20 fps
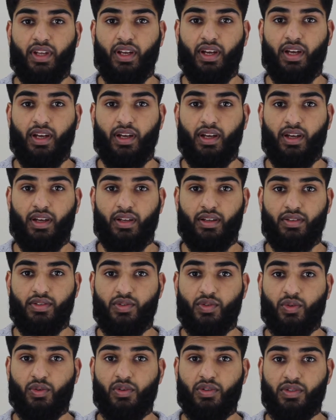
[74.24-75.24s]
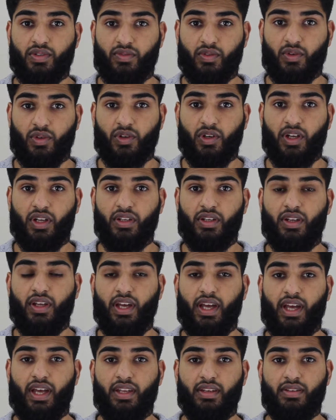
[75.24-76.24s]
surahs of the Quran
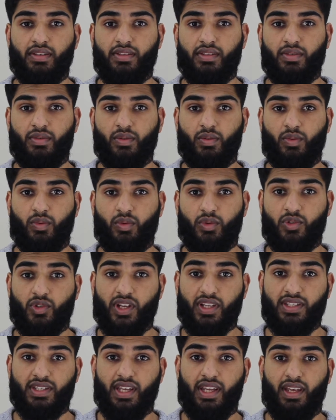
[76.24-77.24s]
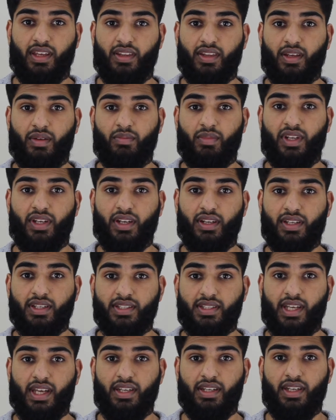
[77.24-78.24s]
and translating them and
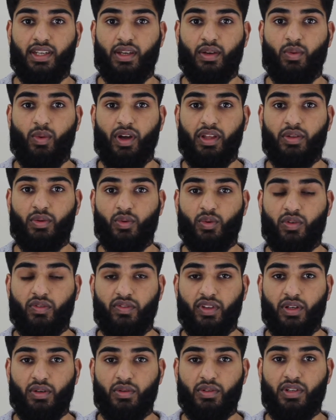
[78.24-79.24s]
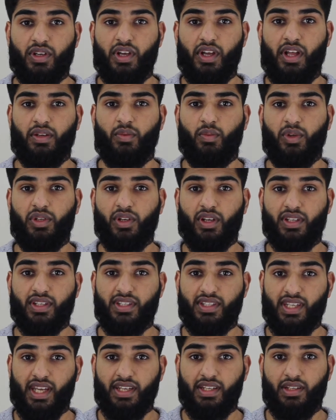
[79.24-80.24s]
understanding why they were revealed. And when you
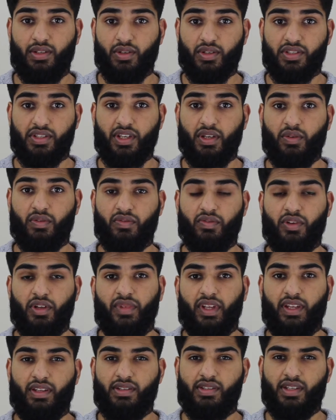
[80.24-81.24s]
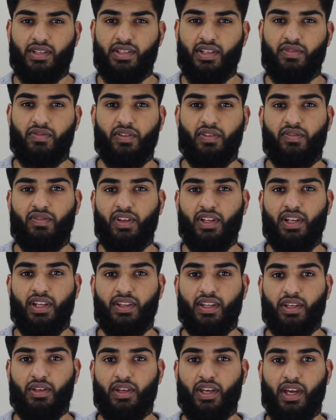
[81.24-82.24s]
understand it yourself, it's a different feeling
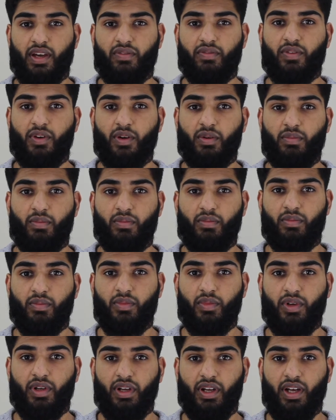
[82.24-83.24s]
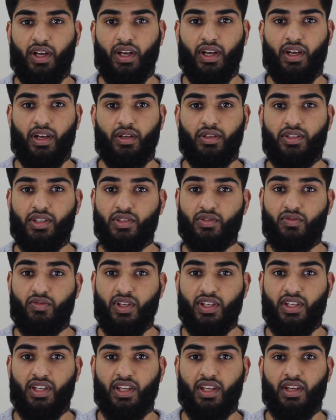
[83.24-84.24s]
that you get from just
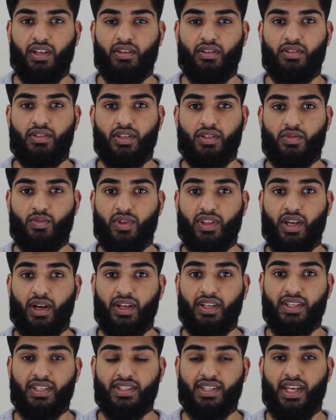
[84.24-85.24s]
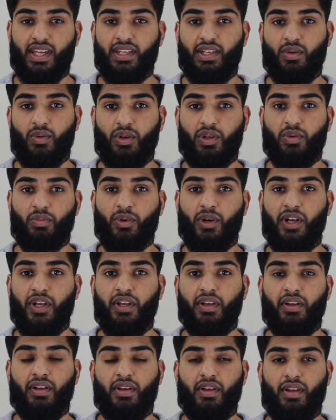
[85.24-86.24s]
reading it just without understanding what you're praying.